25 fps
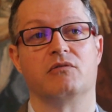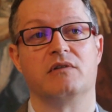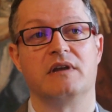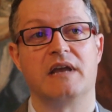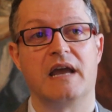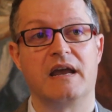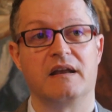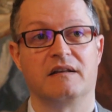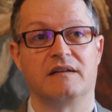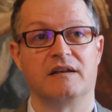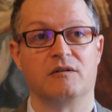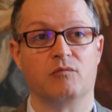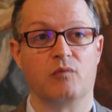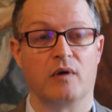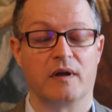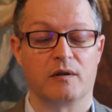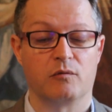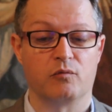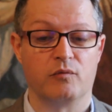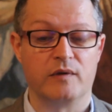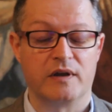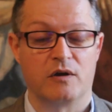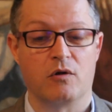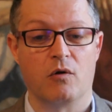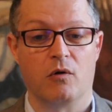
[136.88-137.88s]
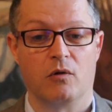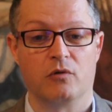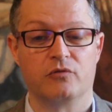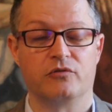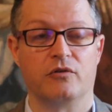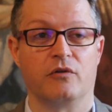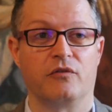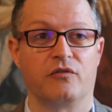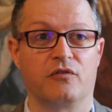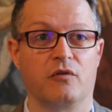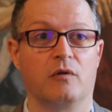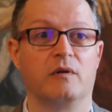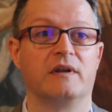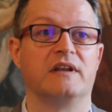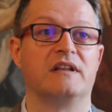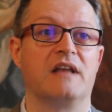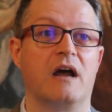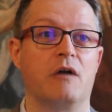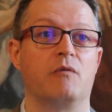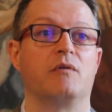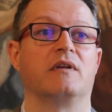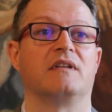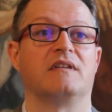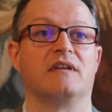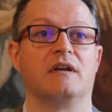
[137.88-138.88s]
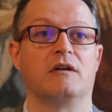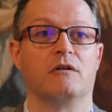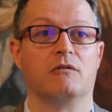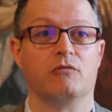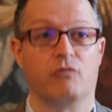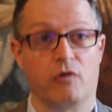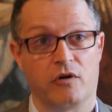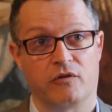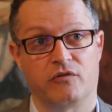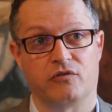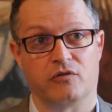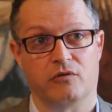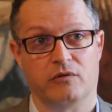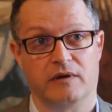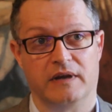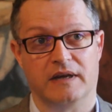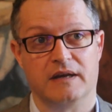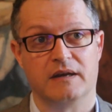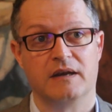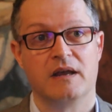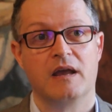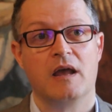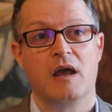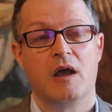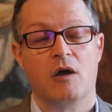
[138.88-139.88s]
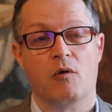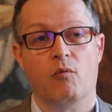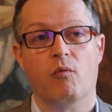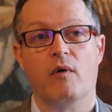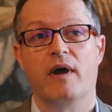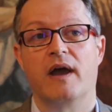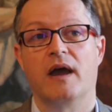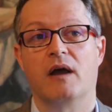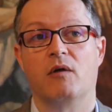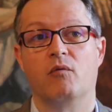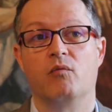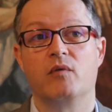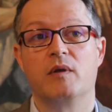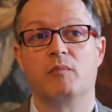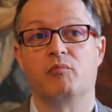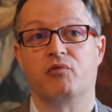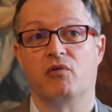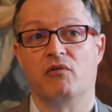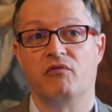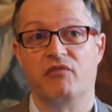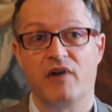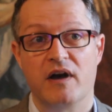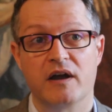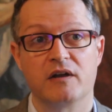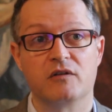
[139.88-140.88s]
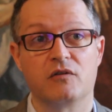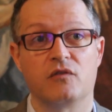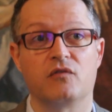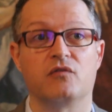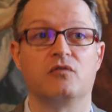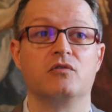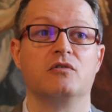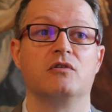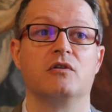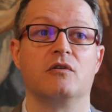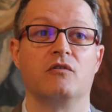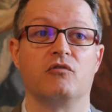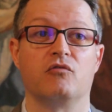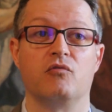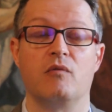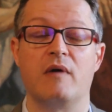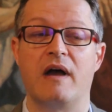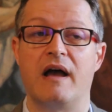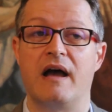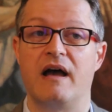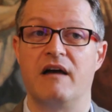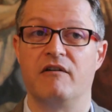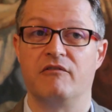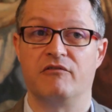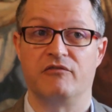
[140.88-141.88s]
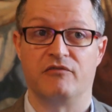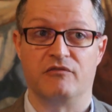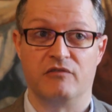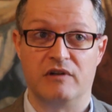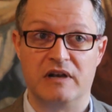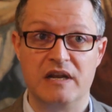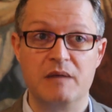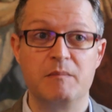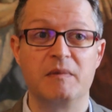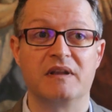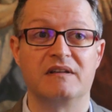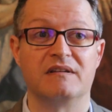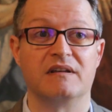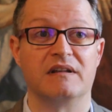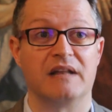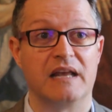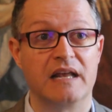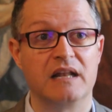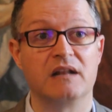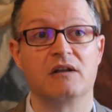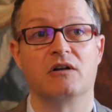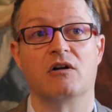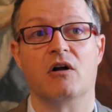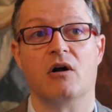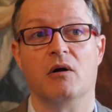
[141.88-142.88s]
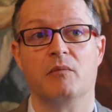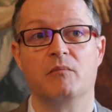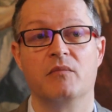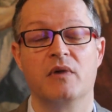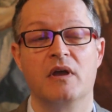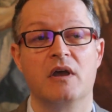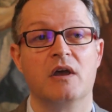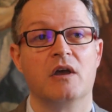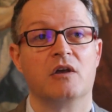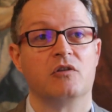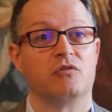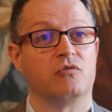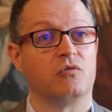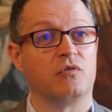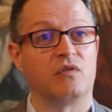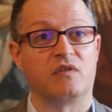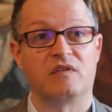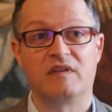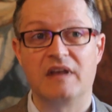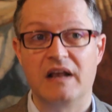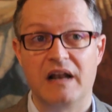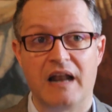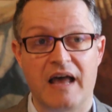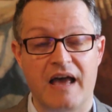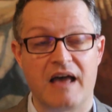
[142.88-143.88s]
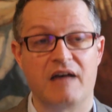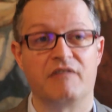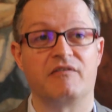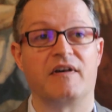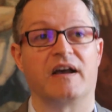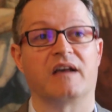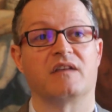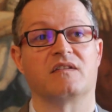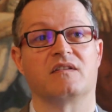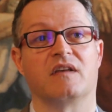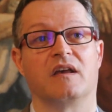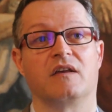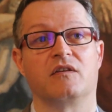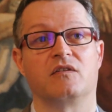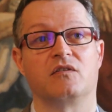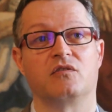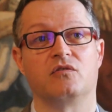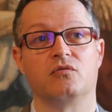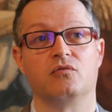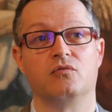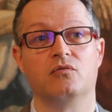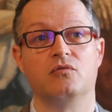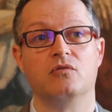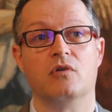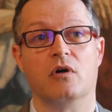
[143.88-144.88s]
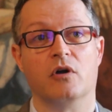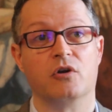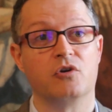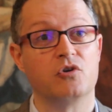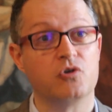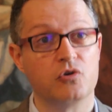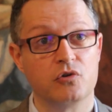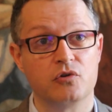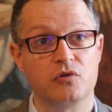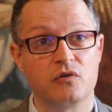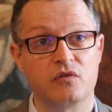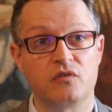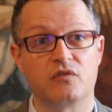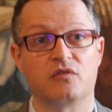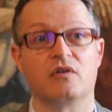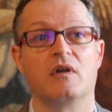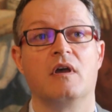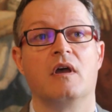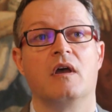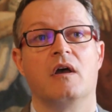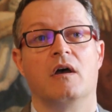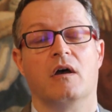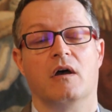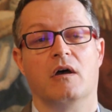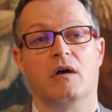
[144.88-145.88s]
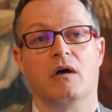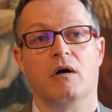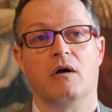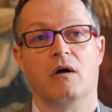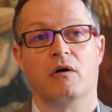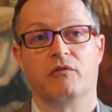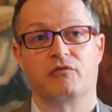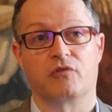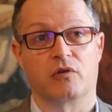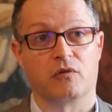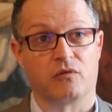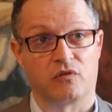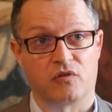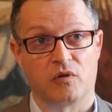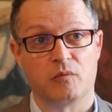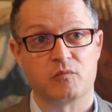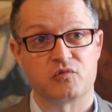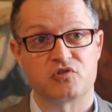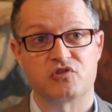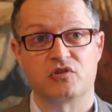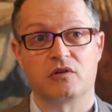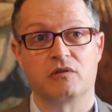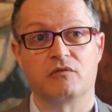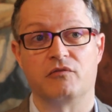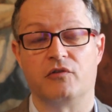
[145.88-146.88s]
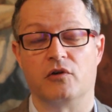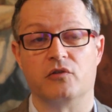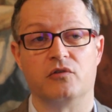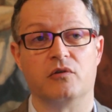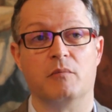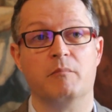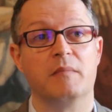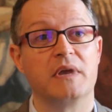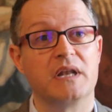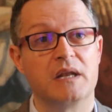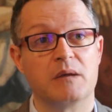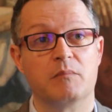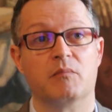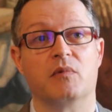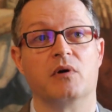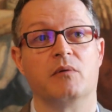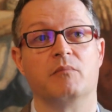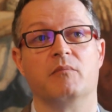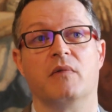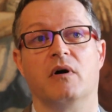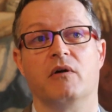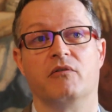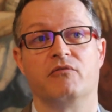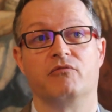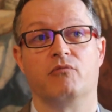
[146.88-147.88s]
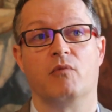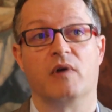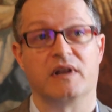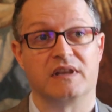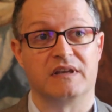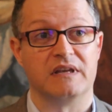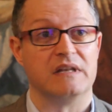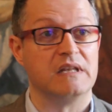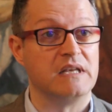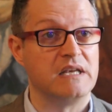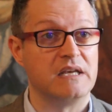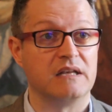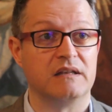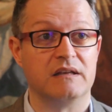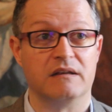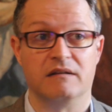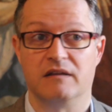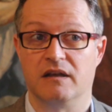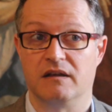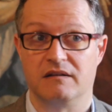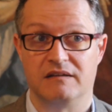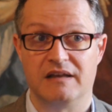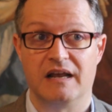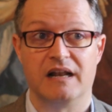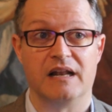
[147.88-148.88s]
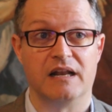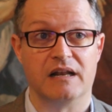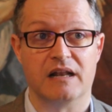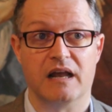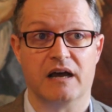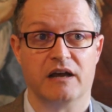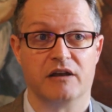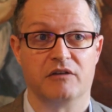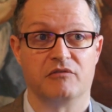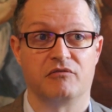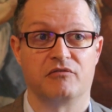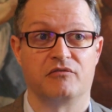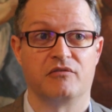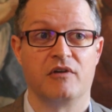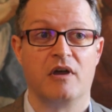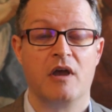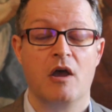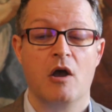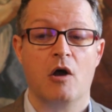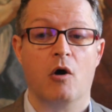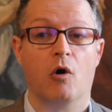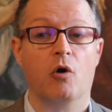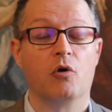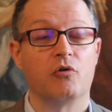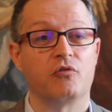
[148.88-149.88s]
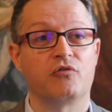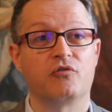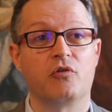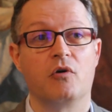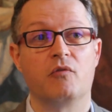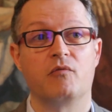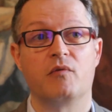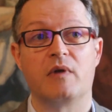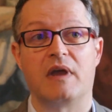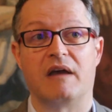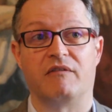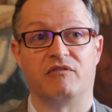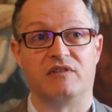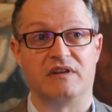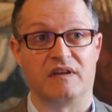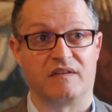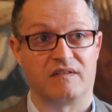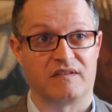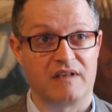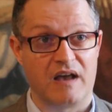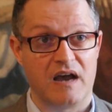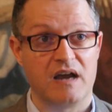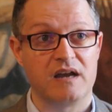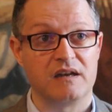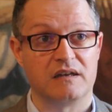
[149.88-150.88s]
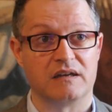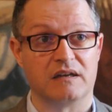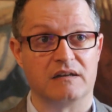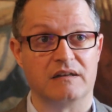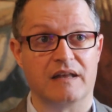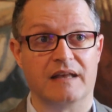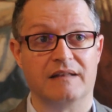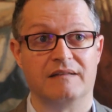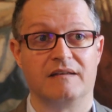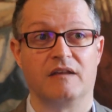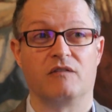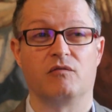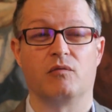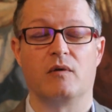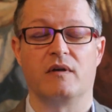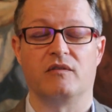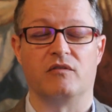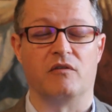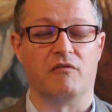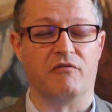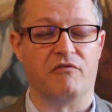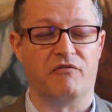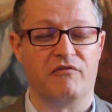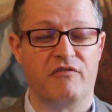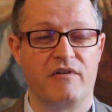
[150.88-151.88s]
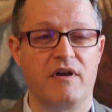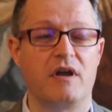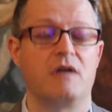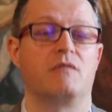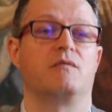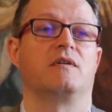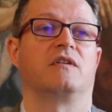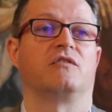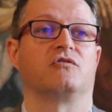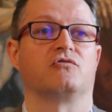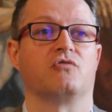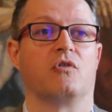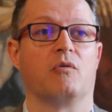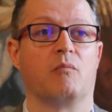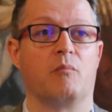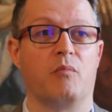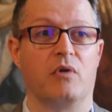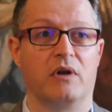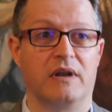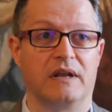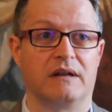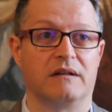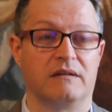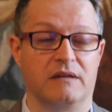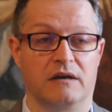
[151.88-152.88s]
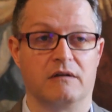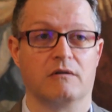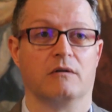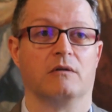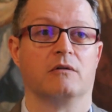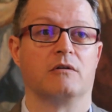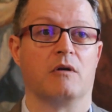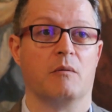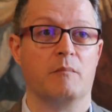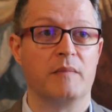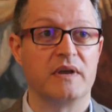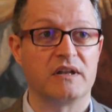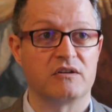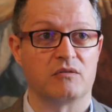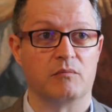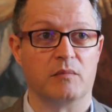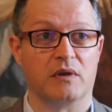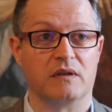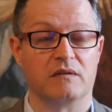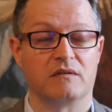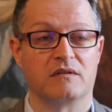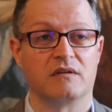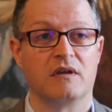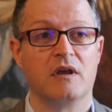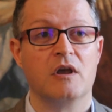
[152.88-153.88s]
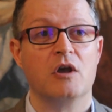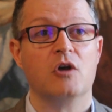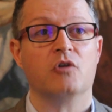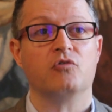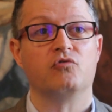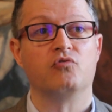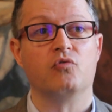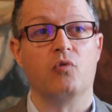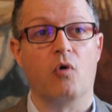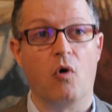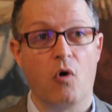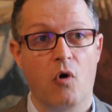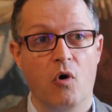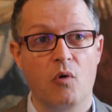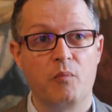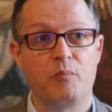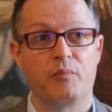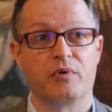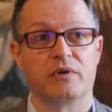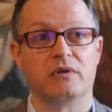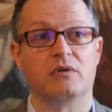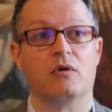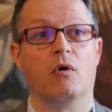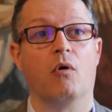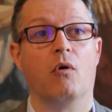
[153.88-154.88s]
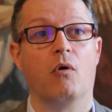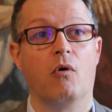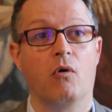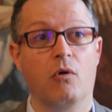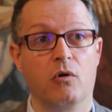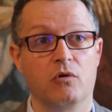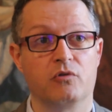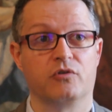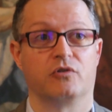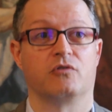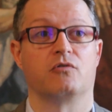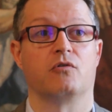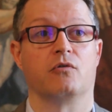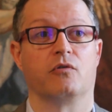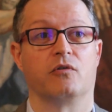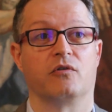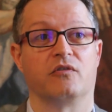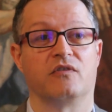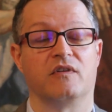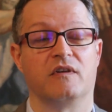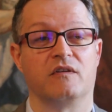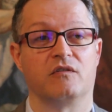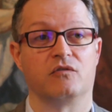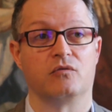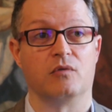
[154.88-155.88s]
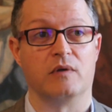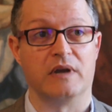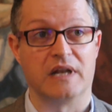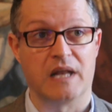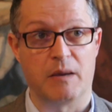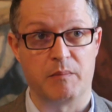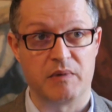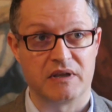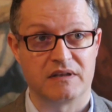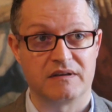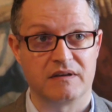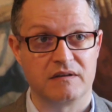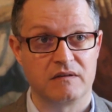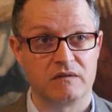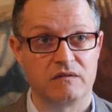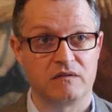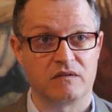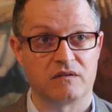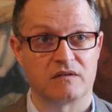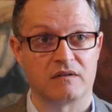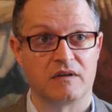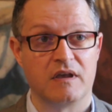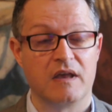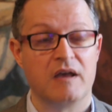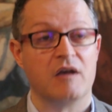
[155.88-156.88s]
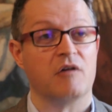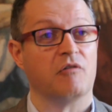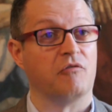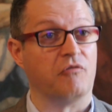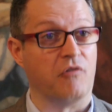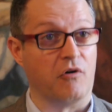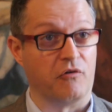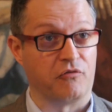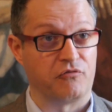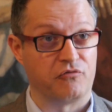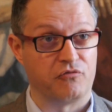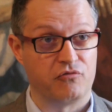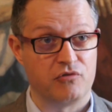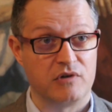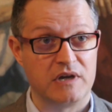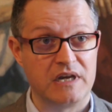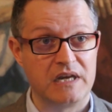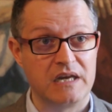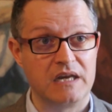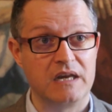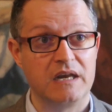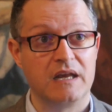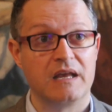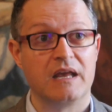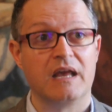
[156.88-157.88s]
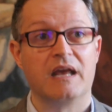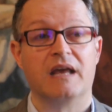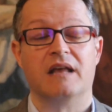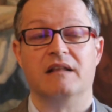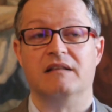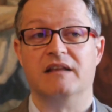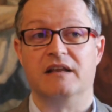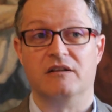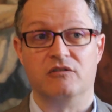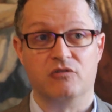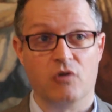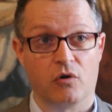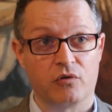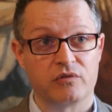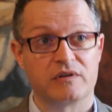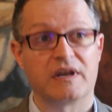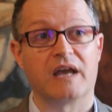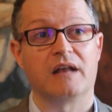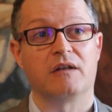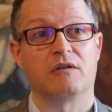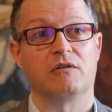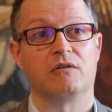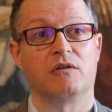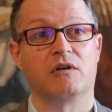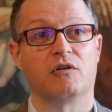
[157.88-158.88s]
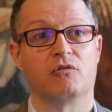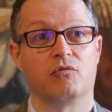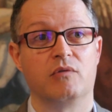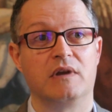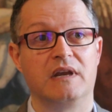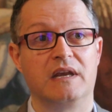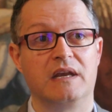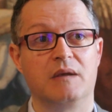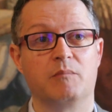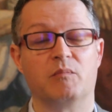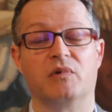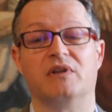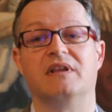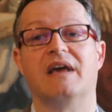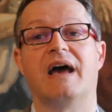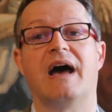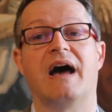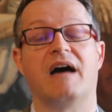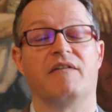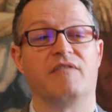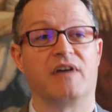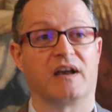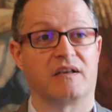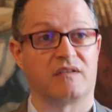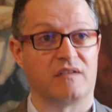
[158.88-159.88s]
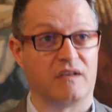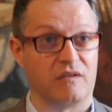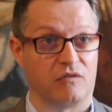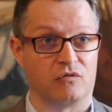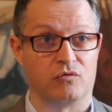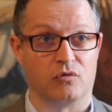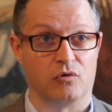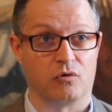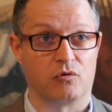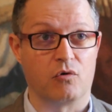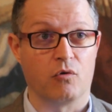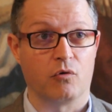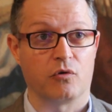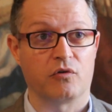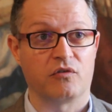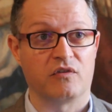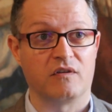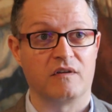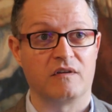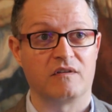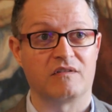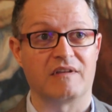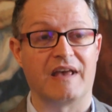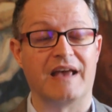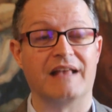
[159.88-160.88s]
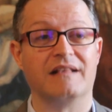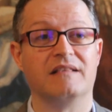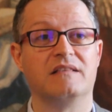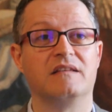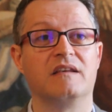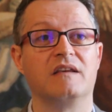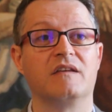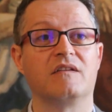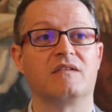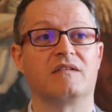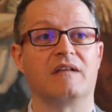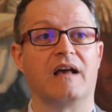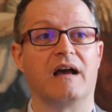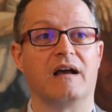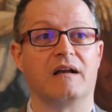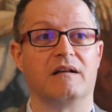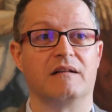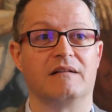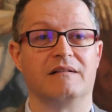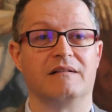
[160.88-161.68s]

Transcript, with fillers: created what we call the Solidarity Grocery, where we provide the students who have limited income to still have access to goods of consumption for the minimum of what they need in their daily life. Also, we have decided, and this was a very strong political commitment, to open all the courses to inhabitants for free. They don't get a degree, but they have access to the courses, and this